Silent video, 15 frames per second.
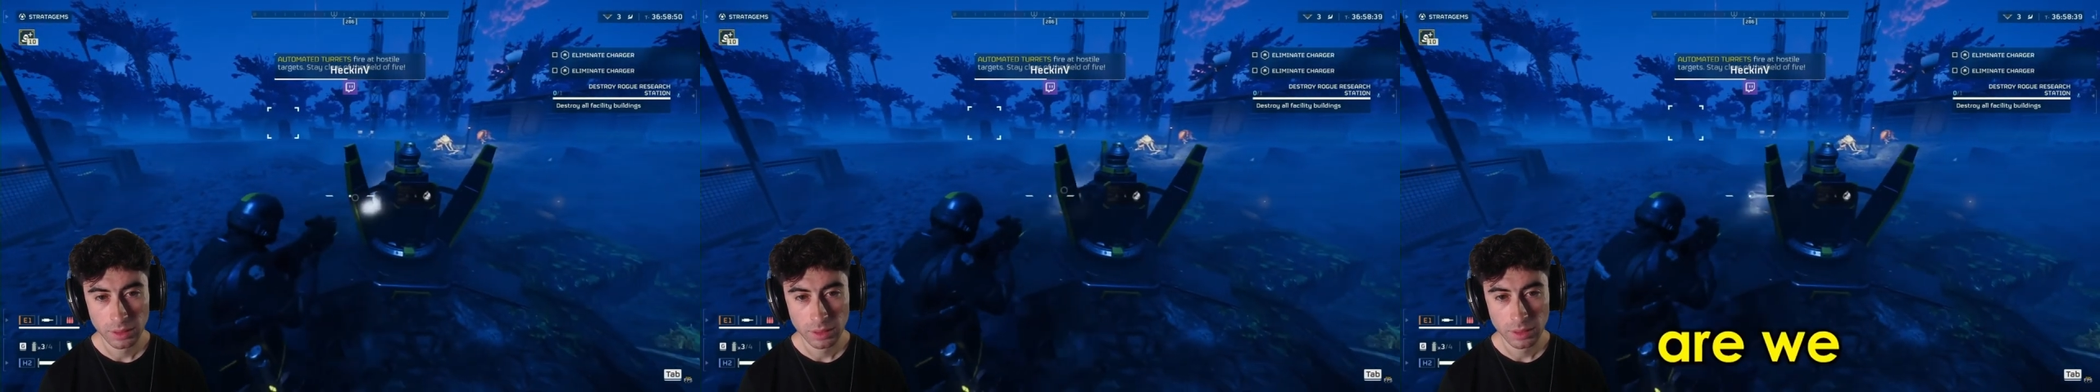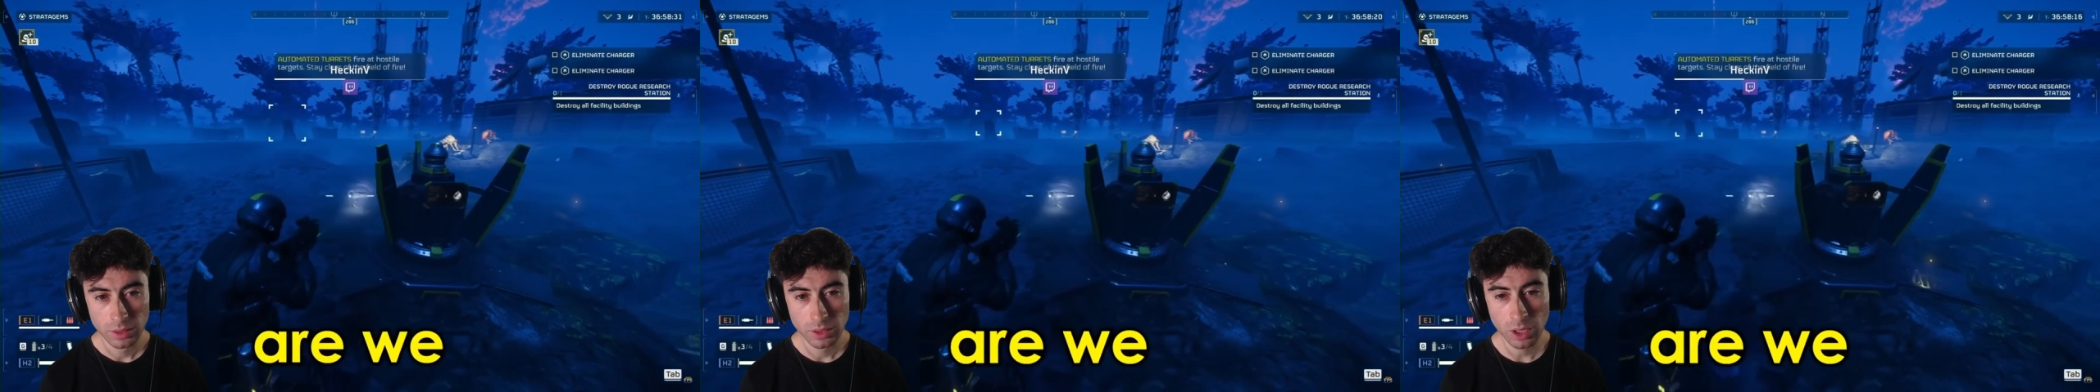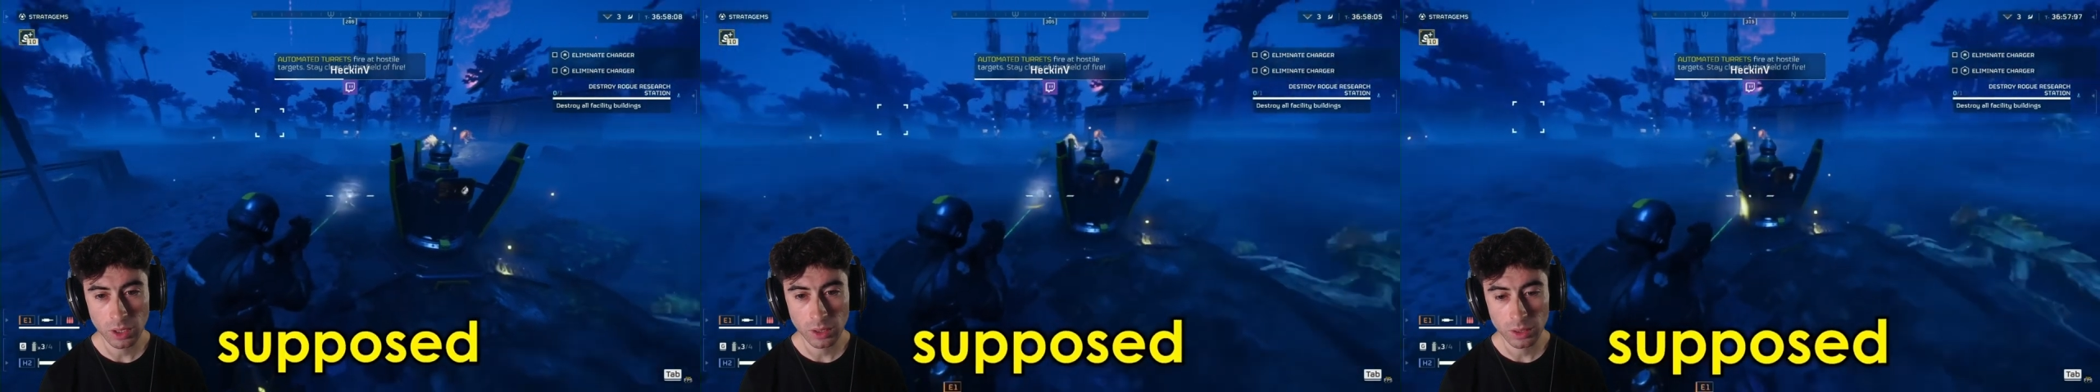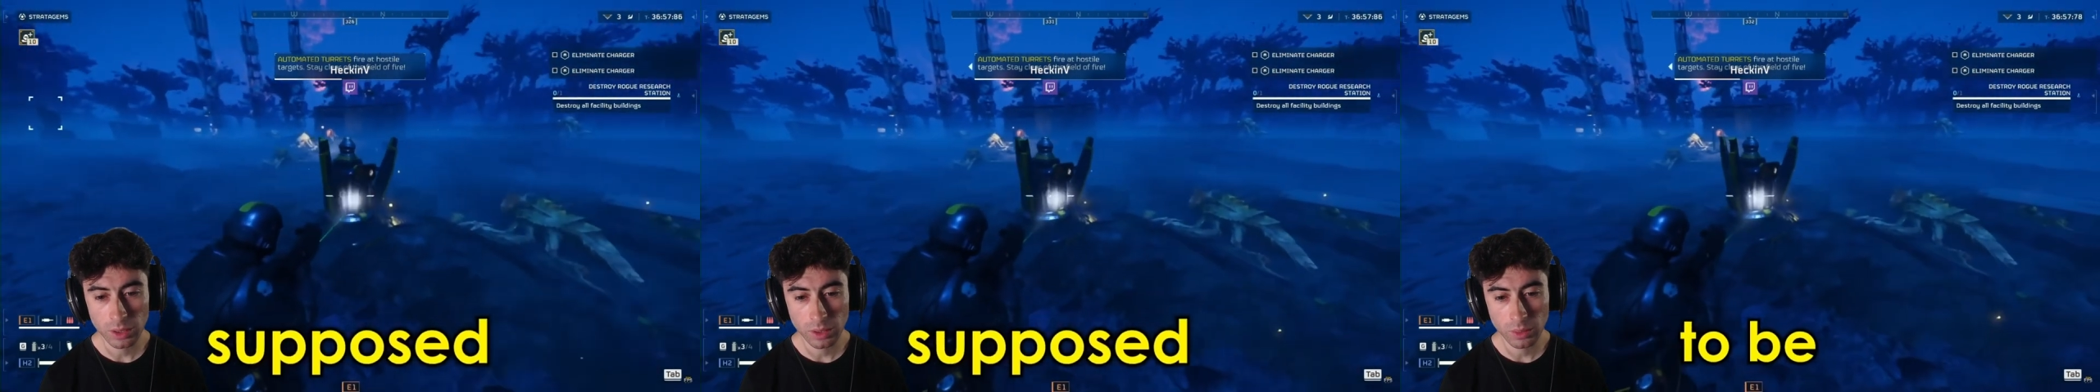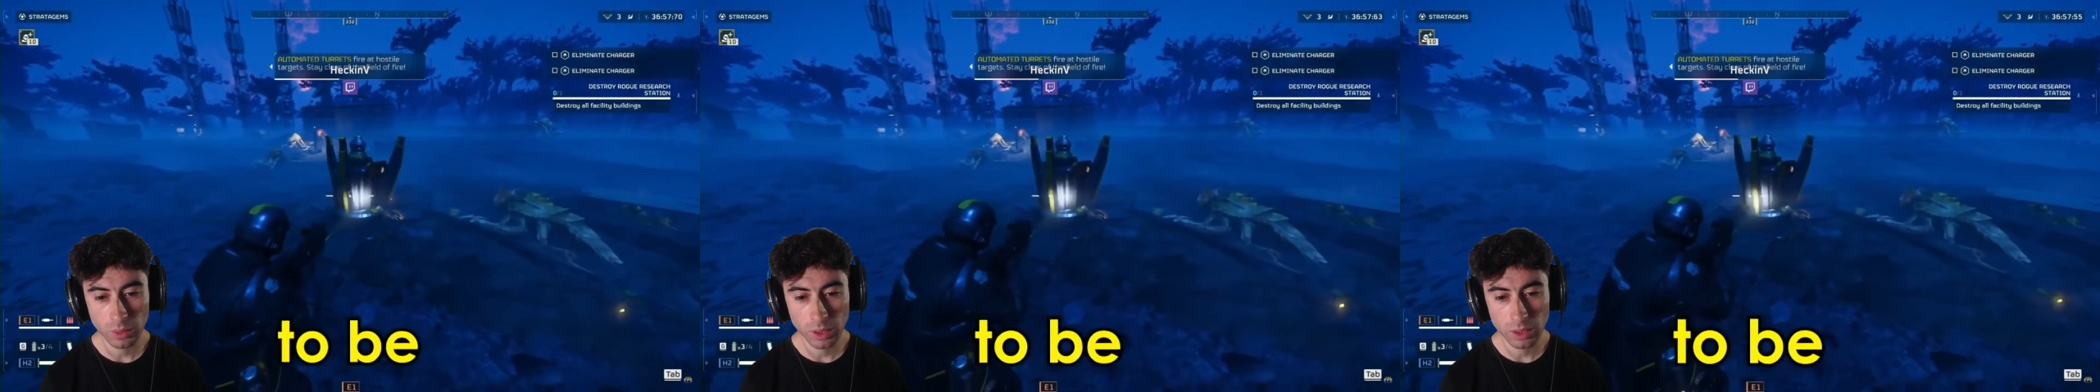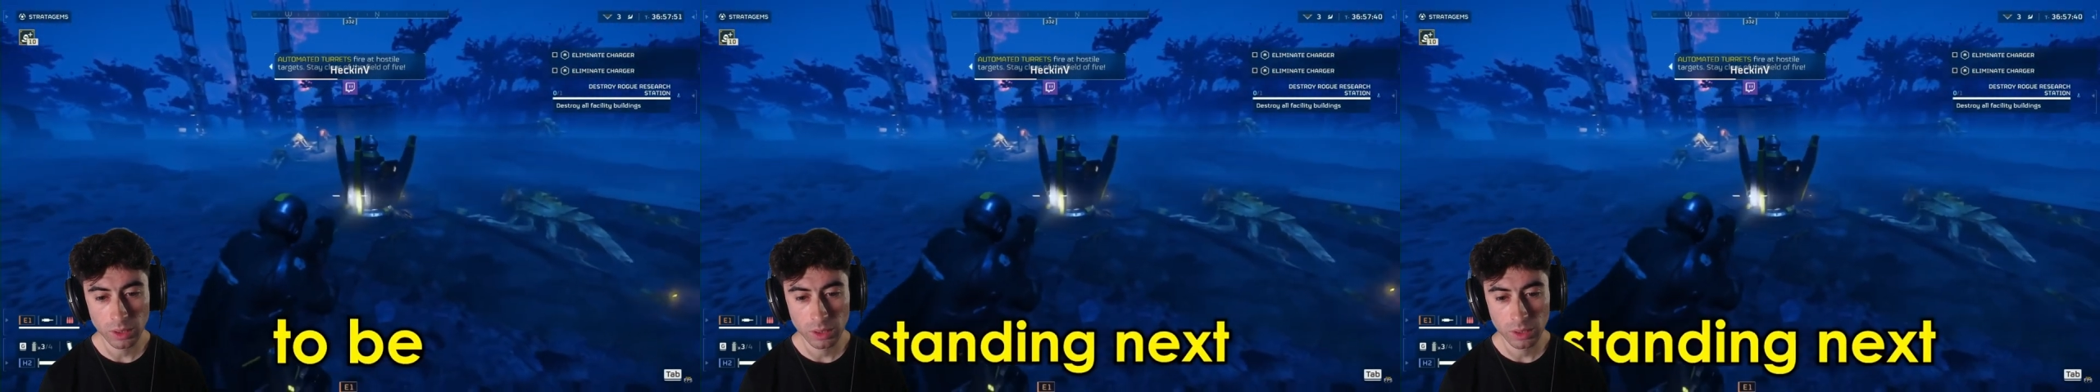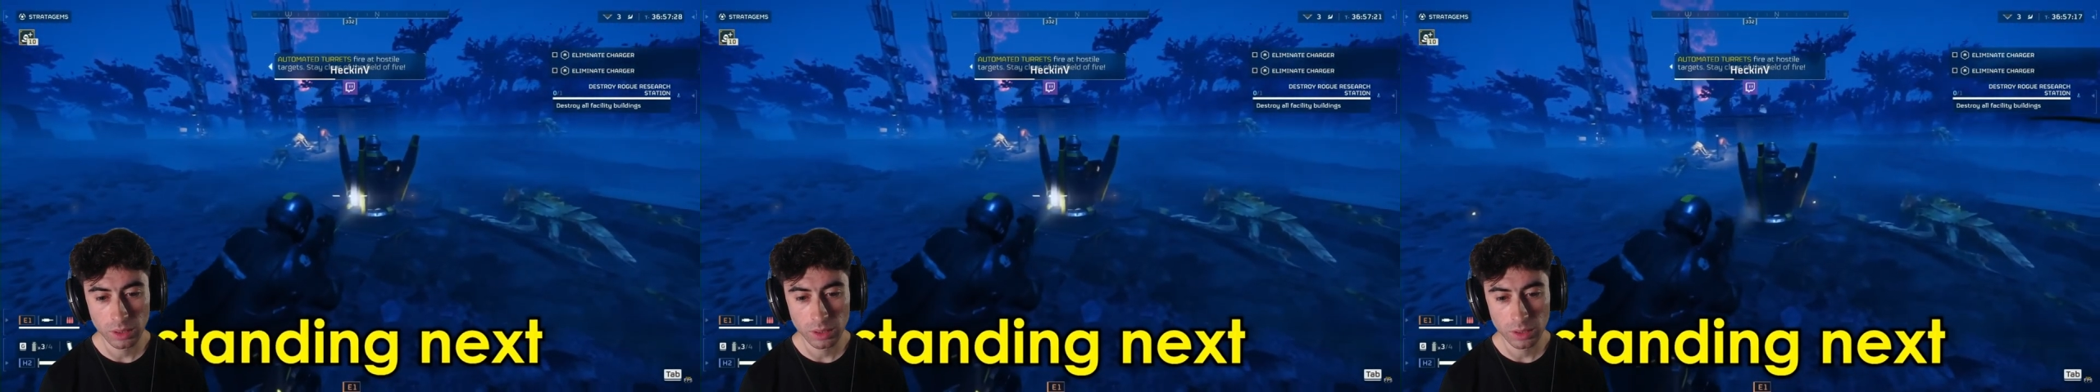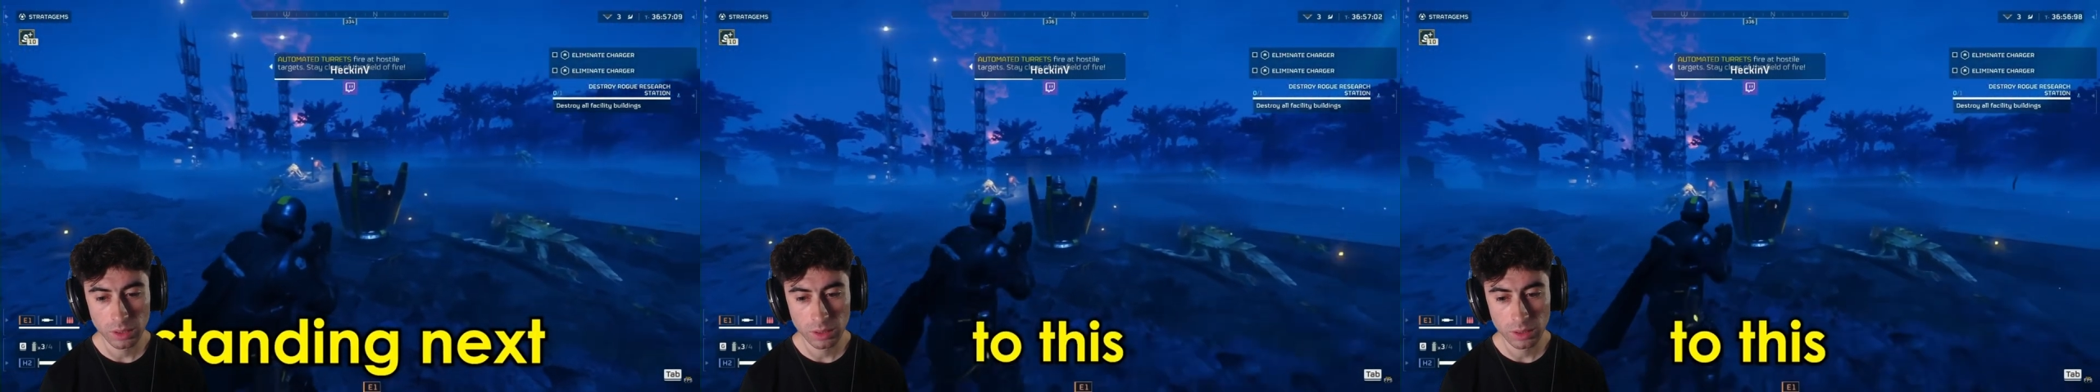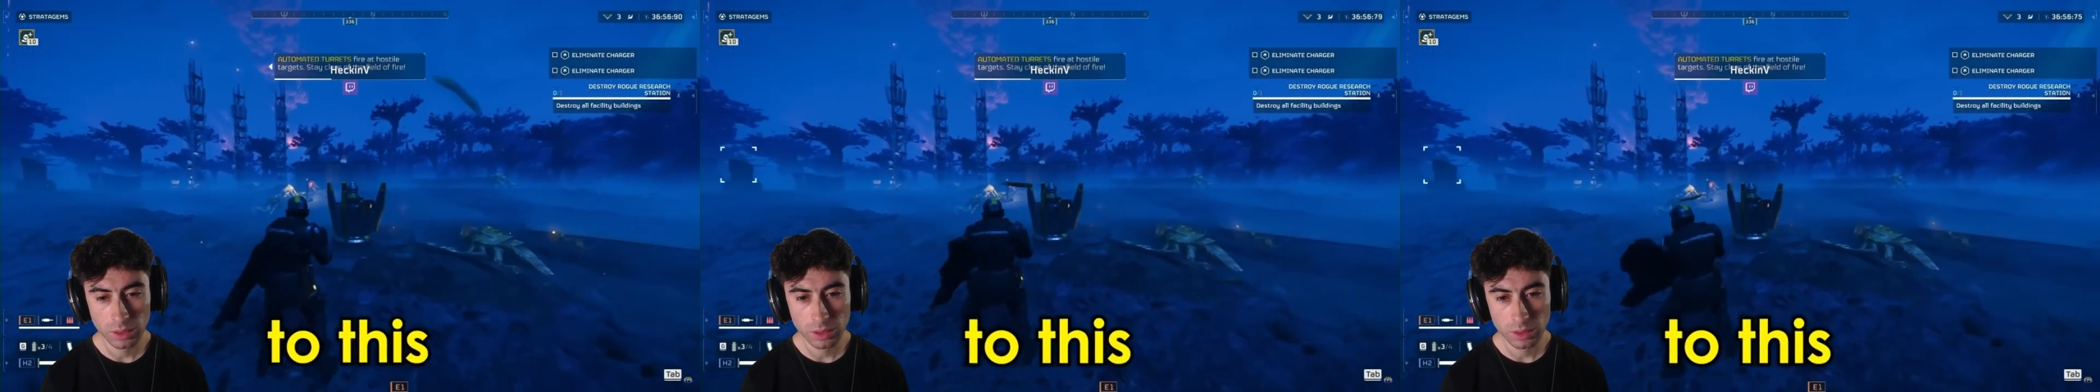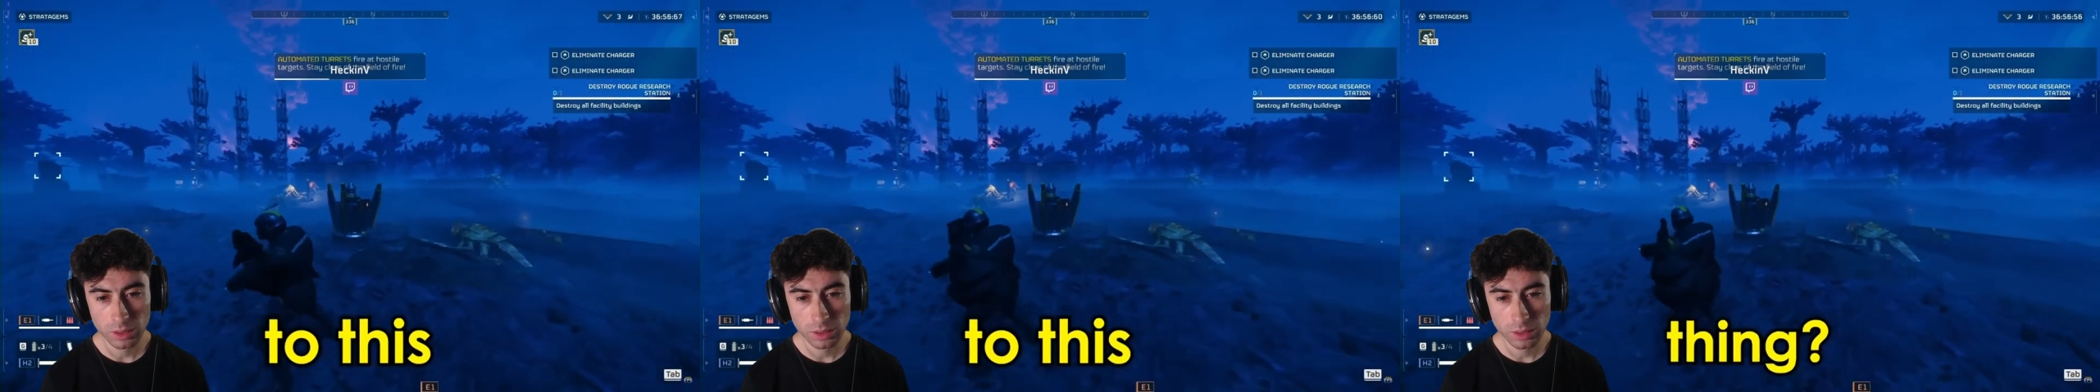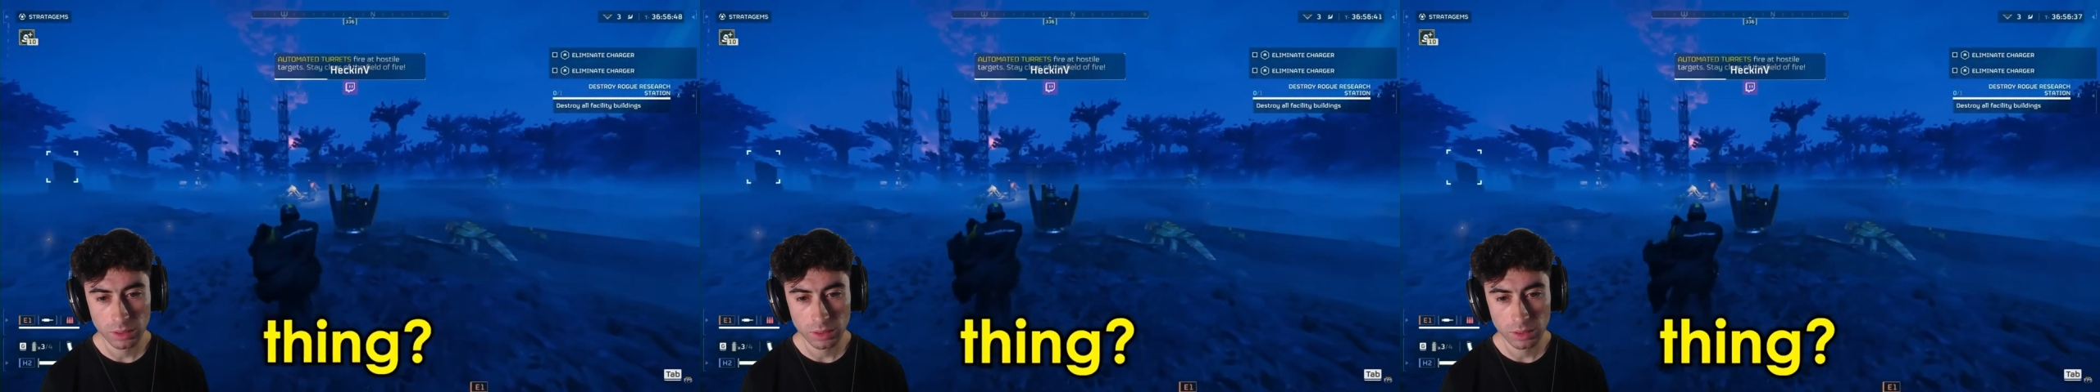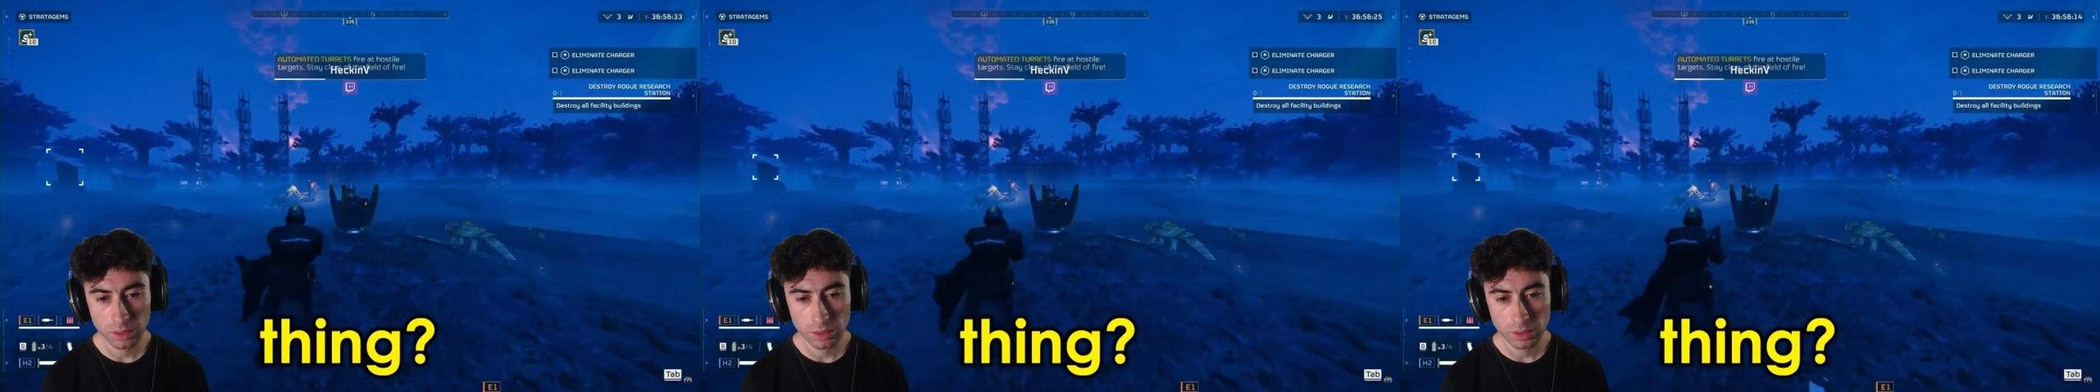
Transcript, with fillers: Are we no, supposed to be standing next to this thing?